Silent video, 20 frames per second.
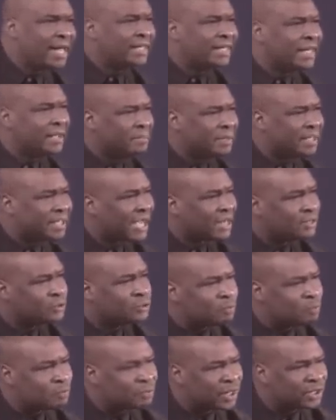They began to
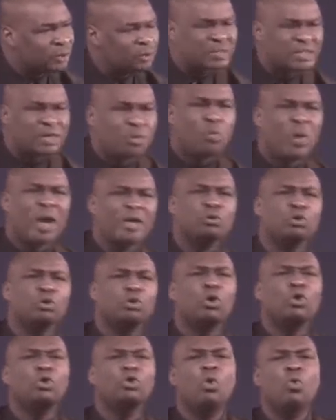pray. You see, when you
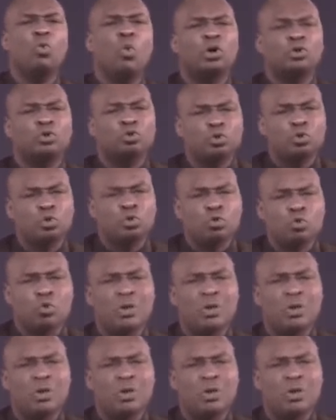don't know what to do,